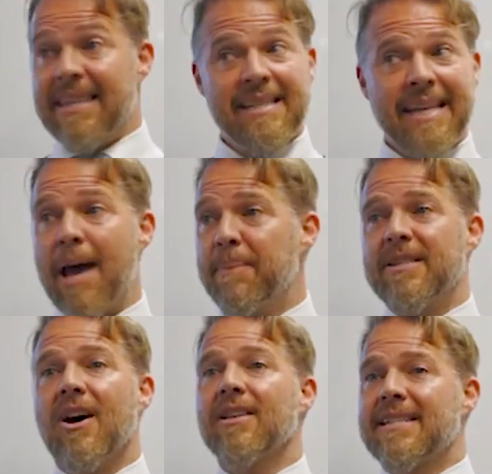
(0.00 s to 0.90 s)
And this
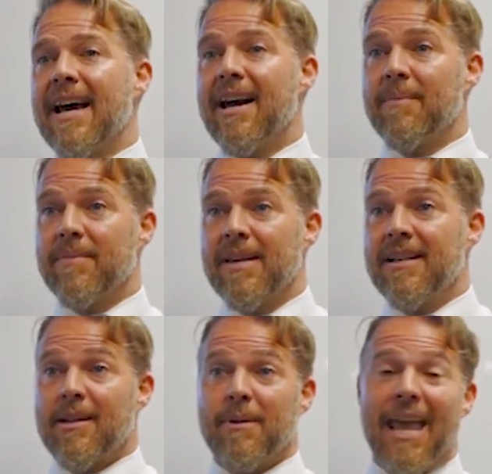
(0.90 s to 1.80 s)
happens all the time.
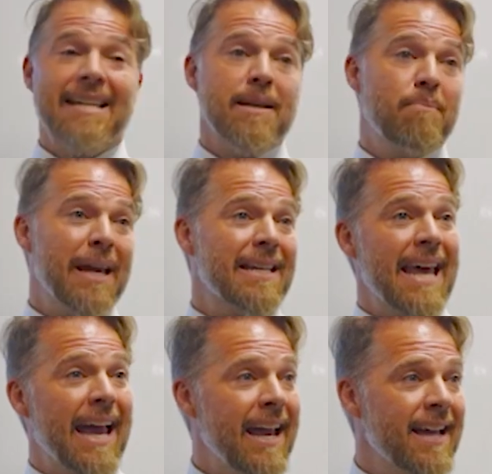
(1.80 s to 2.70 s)
Somebody has a big
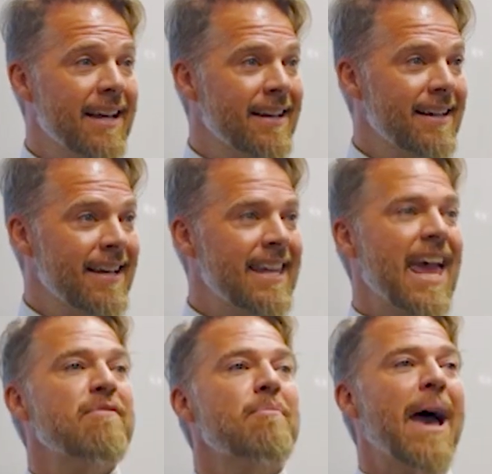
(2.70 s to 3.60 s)
day, and
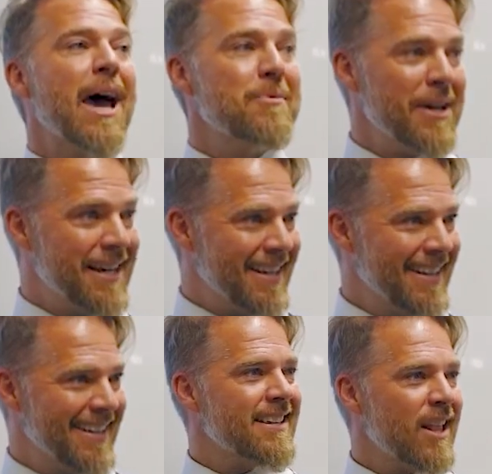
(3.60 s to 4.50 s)
they have a bad week.
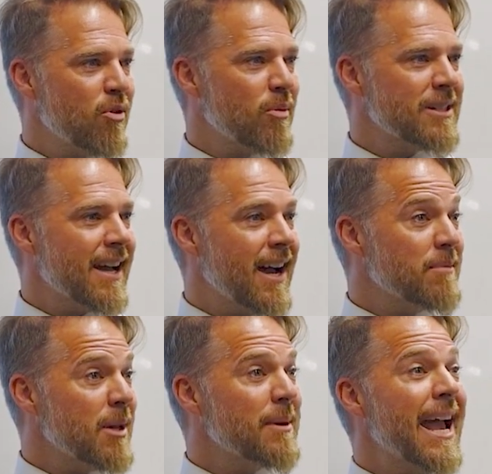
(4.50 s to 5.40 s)
I'll say that one more
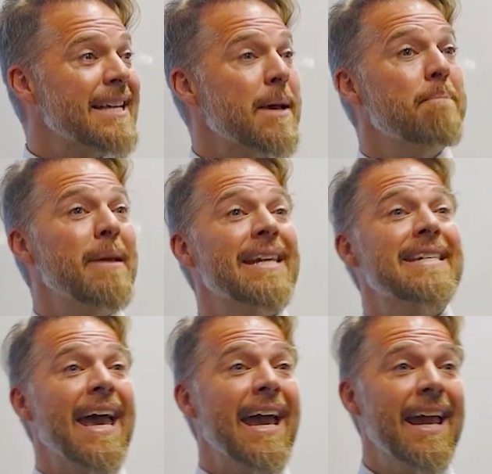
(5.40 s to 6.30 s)
time. Somebody has a big
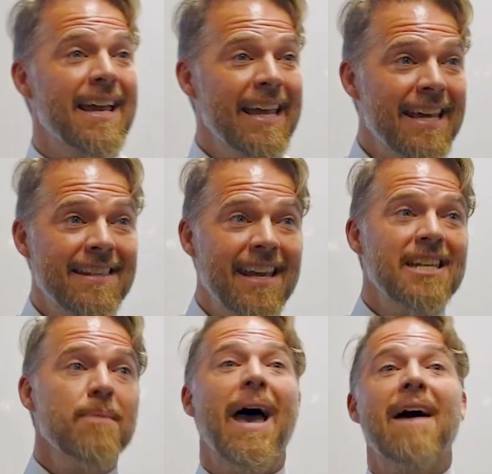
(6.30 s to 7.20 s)
day, and they
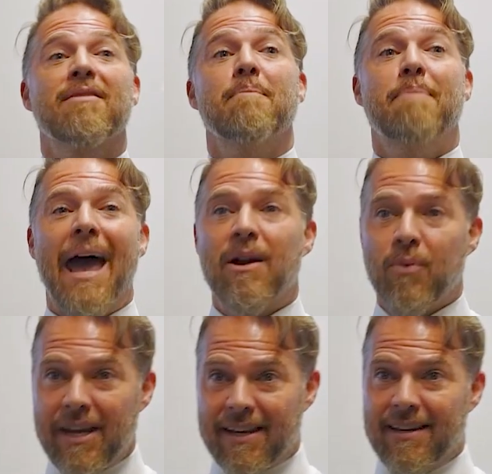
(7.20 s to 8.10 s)
end up having a bad
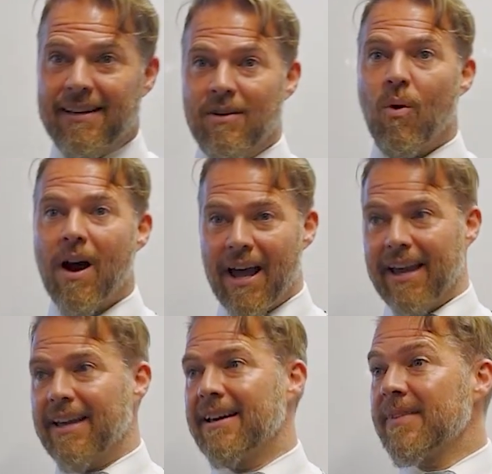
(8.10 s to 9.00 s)
week.
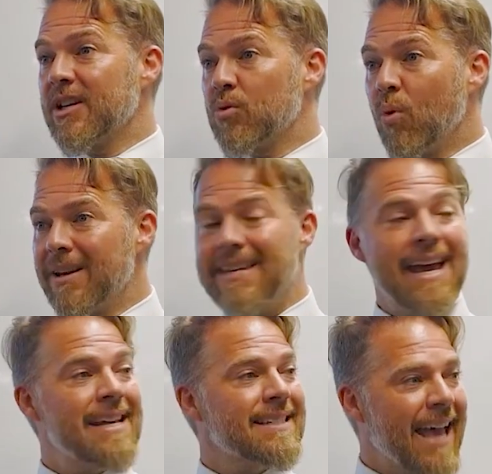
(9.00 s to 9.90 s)
Why? Because one
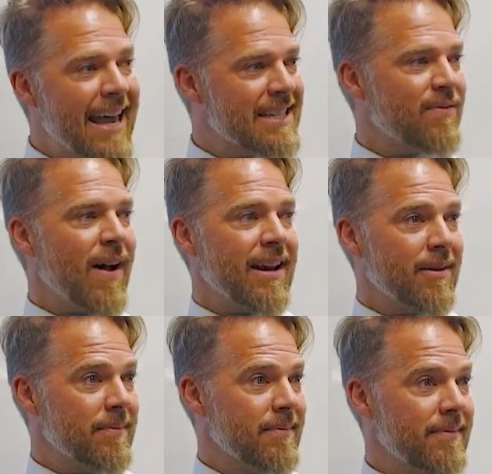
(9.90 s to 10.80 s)
day satisfied them.